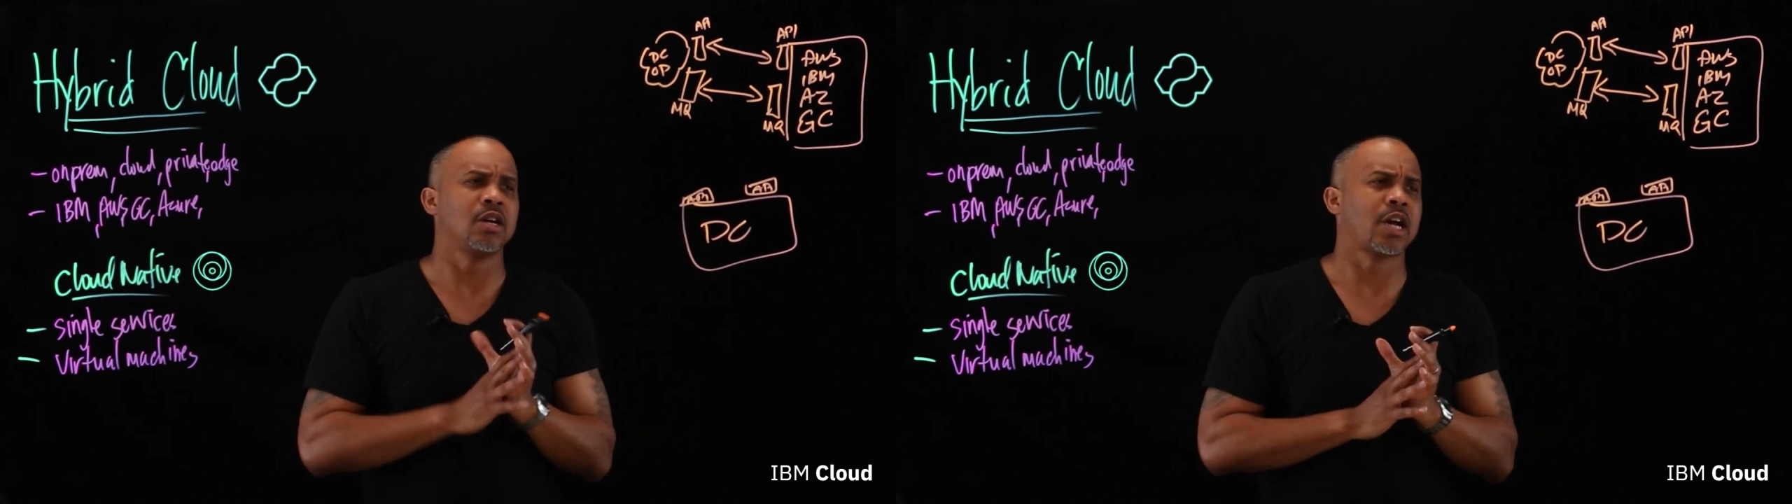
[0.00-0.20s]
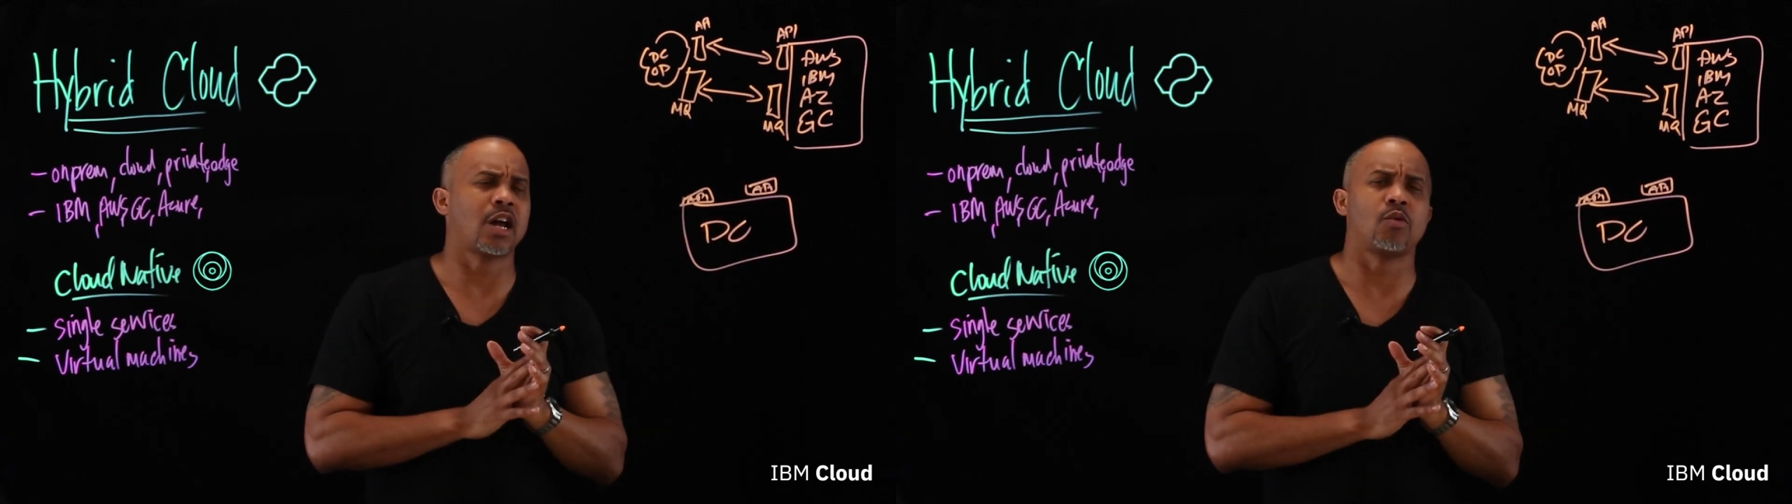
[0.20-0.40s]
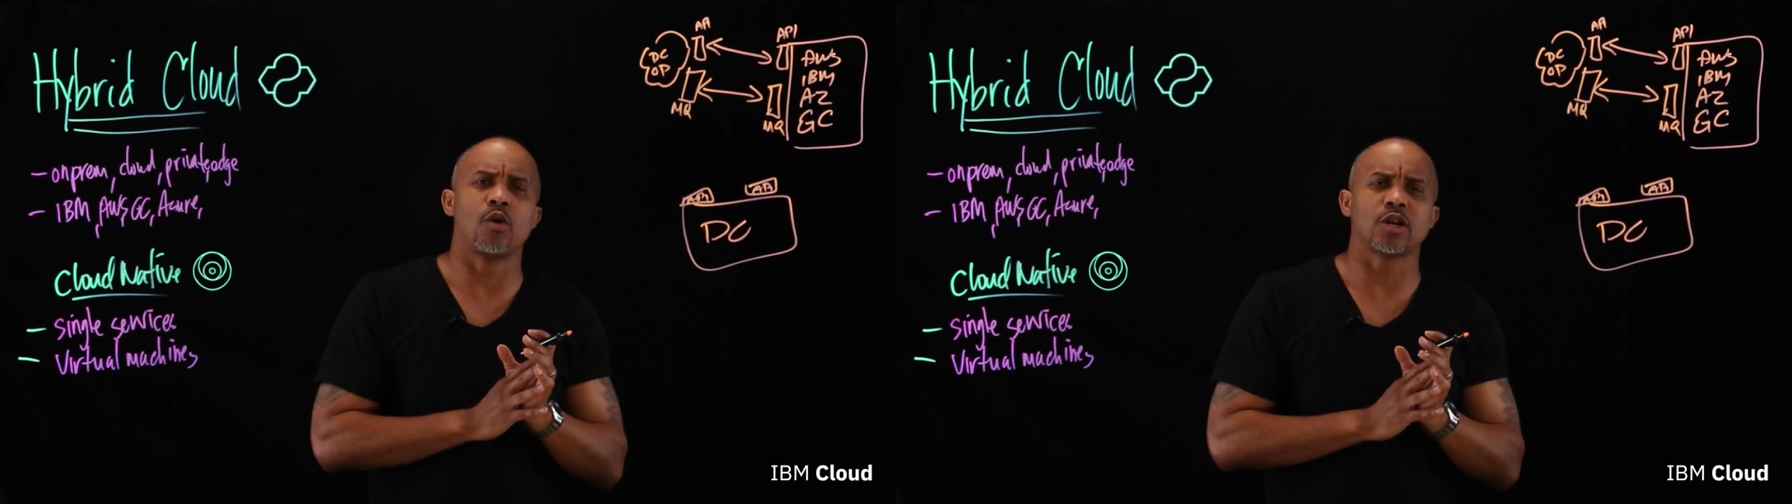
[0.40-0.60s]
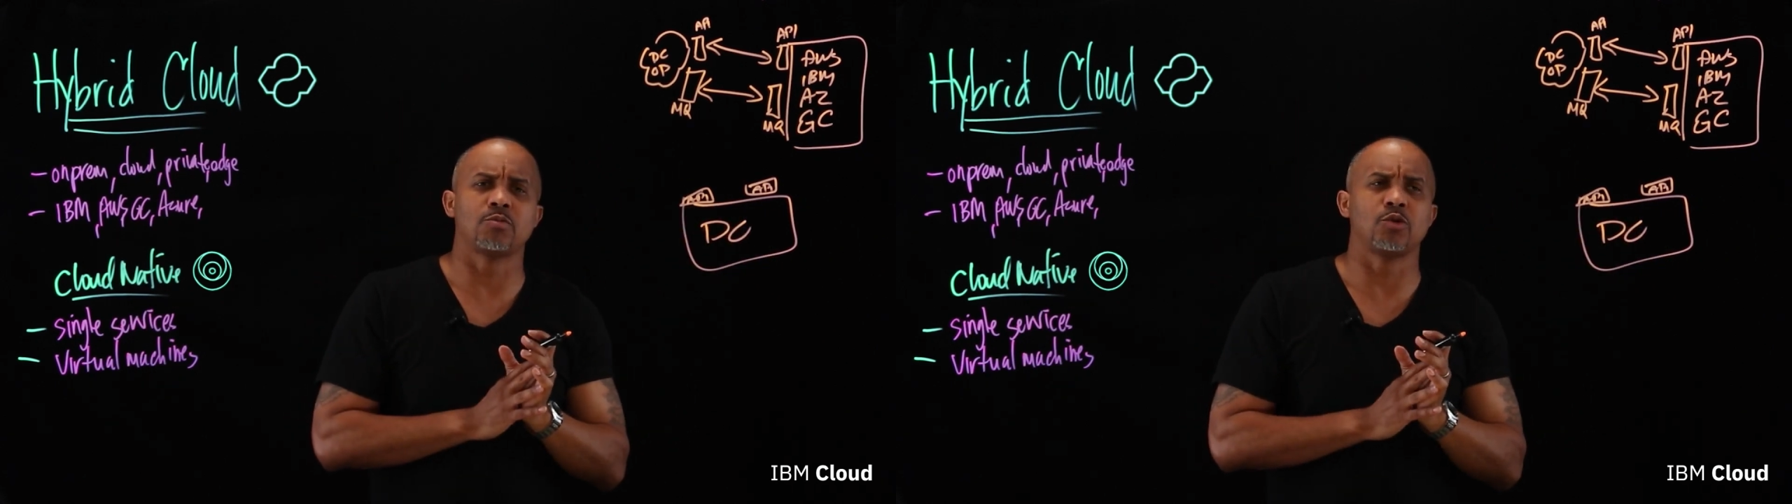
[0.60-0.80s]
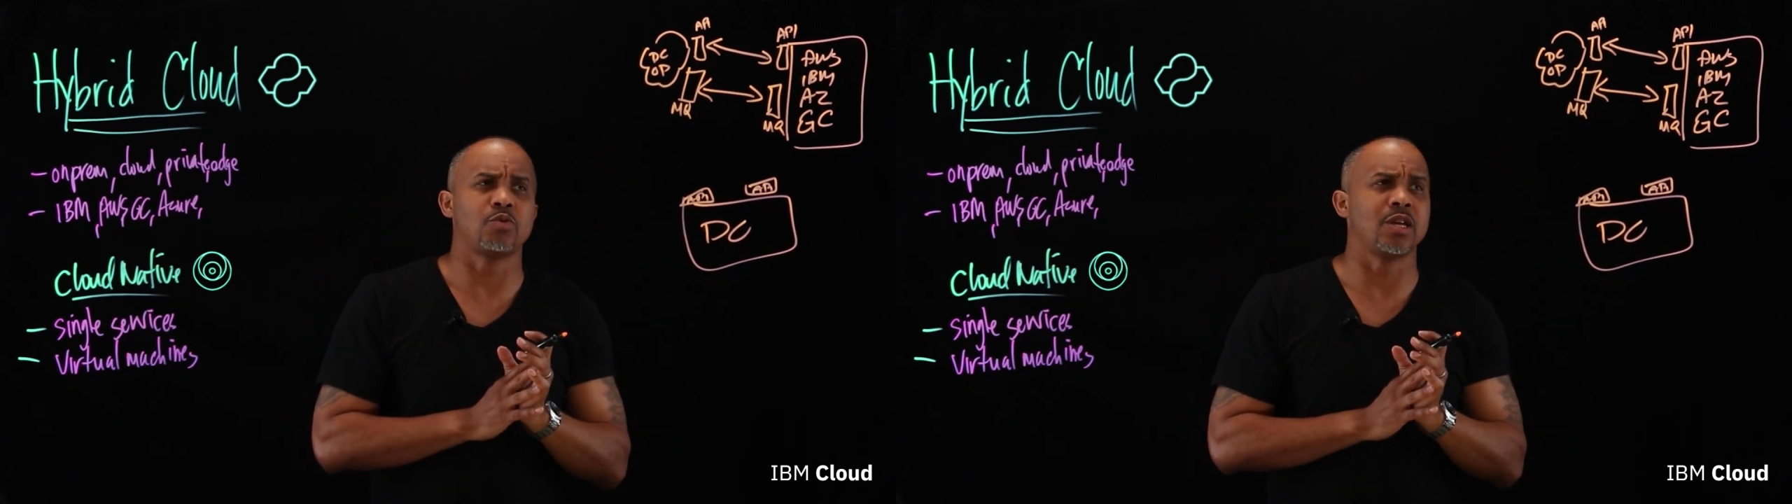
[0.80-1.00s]
kind of works
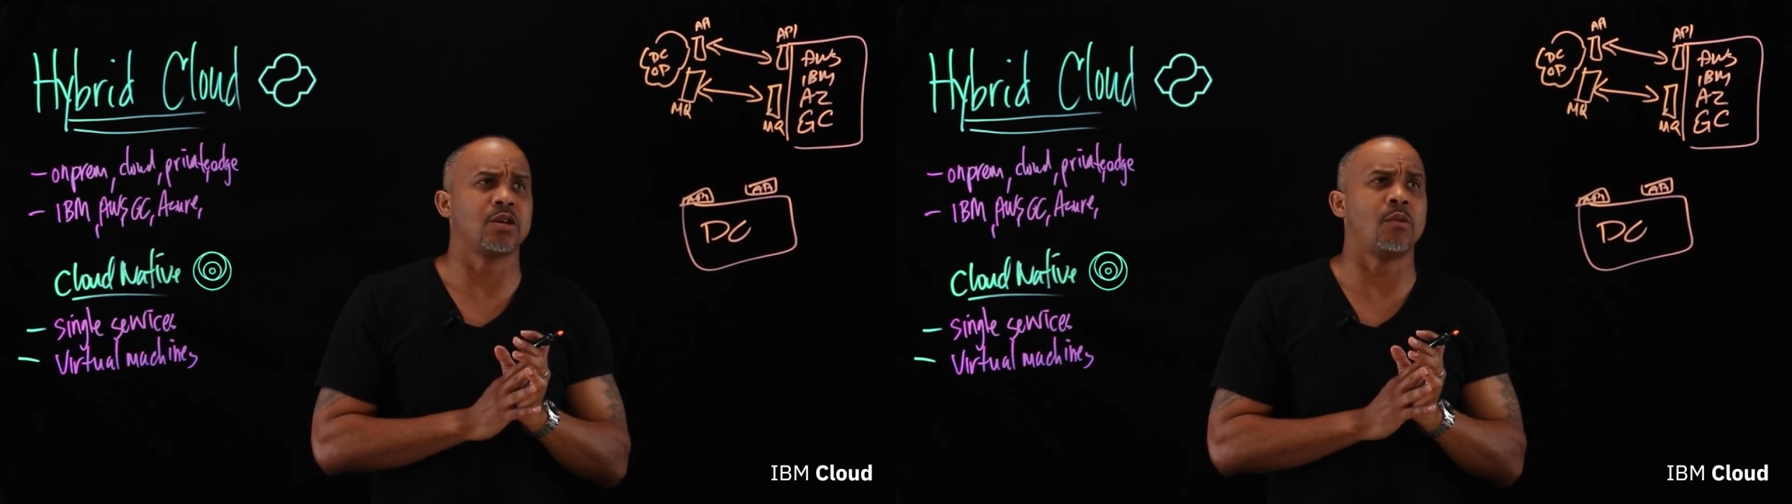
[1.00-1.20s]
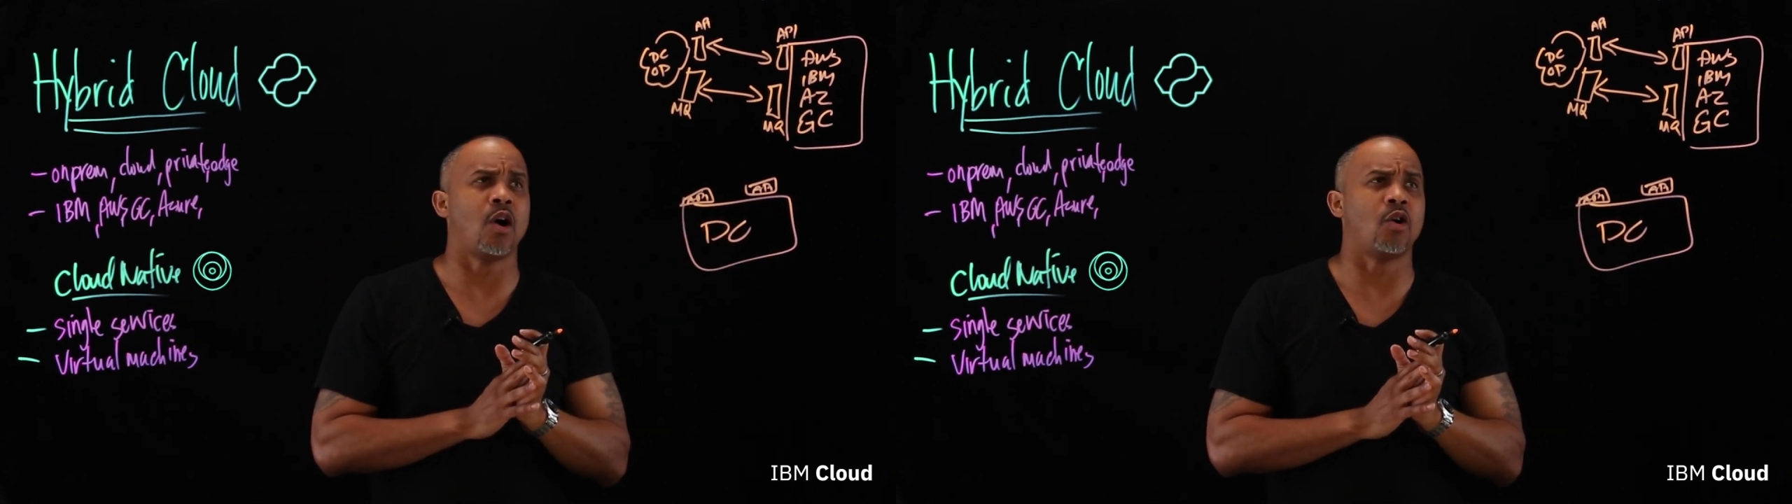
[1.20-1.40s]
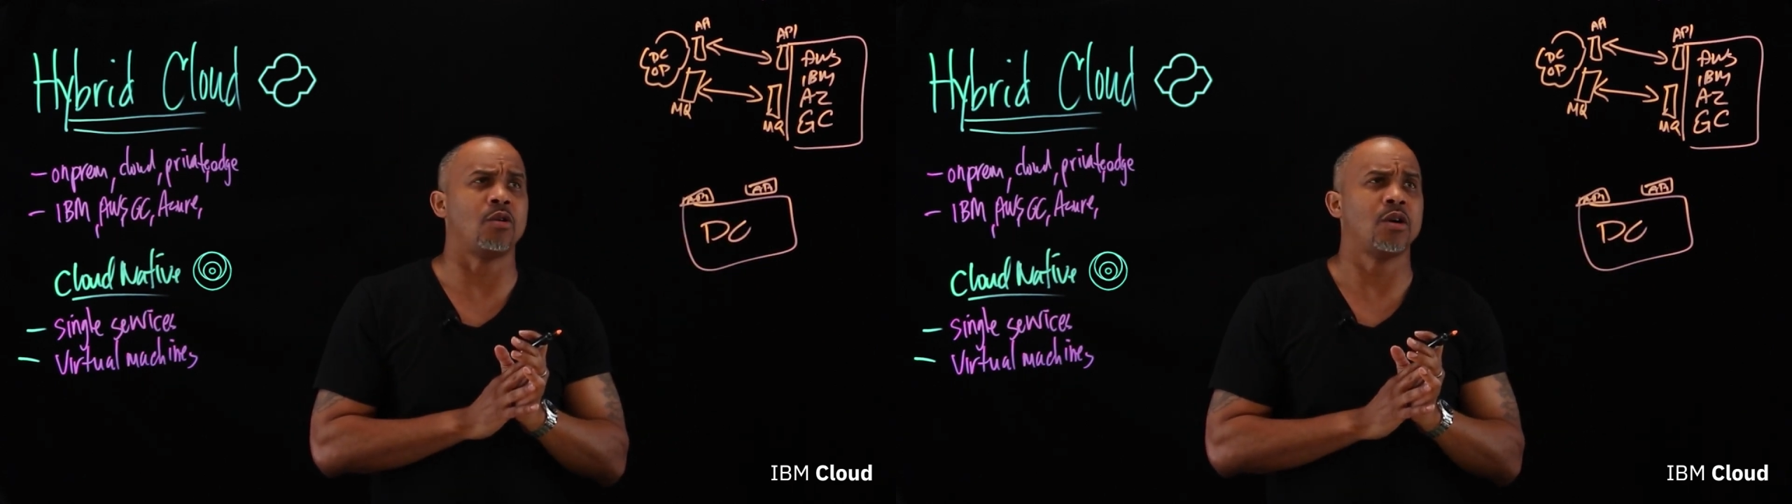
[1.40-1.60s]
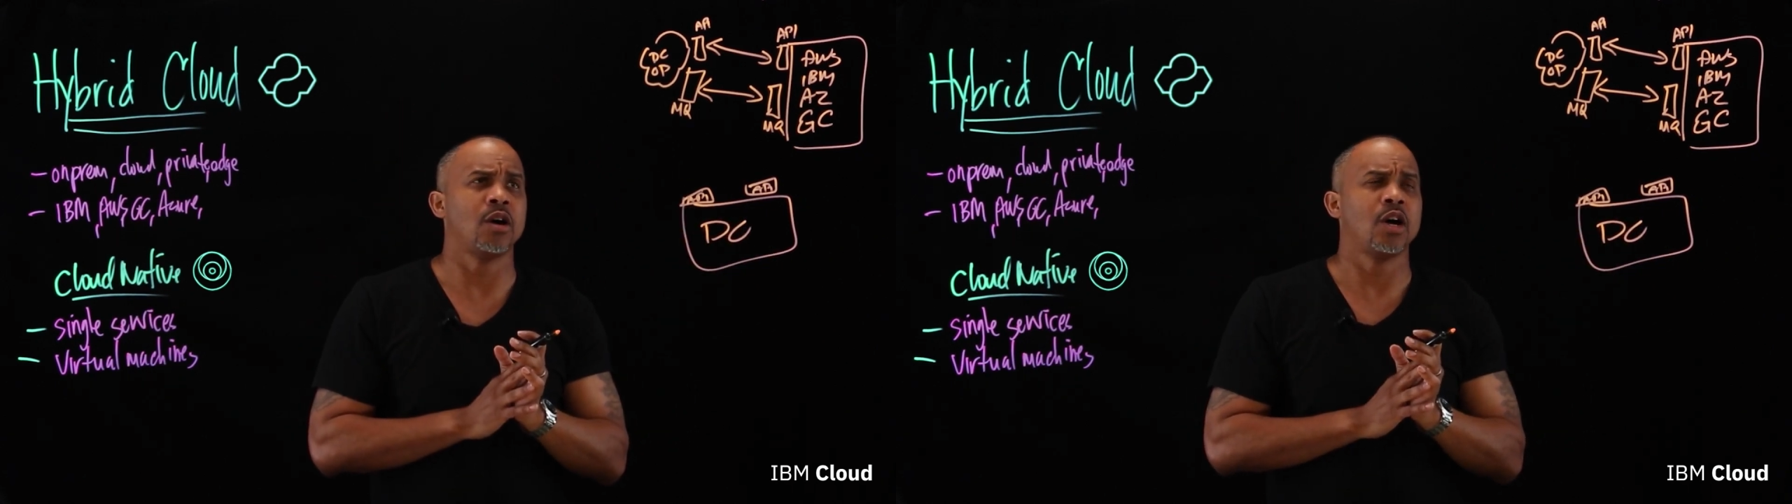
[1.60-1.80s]
between them all.